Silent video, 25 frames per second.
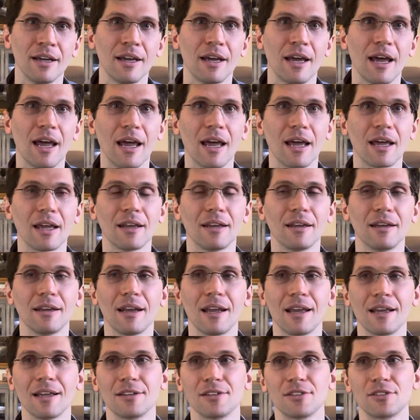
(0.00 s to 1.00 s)

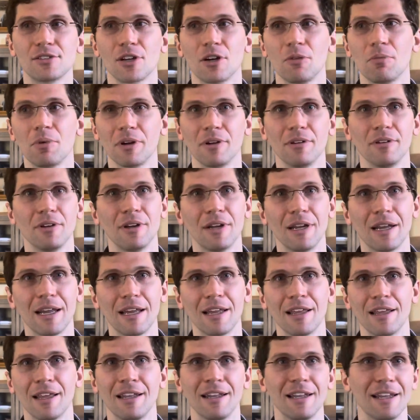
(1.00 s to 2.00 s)
And
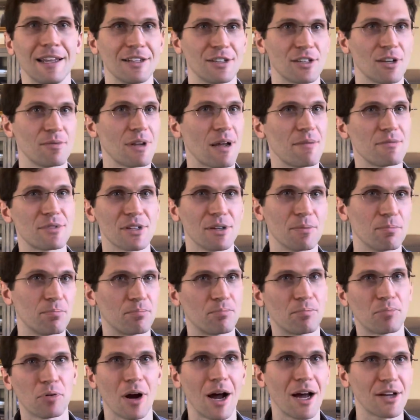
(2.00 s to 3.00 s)
sometimes the
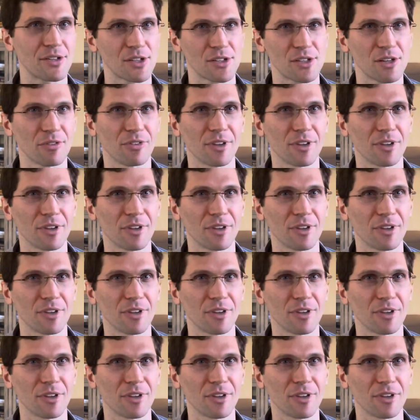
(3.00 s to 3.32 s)
process of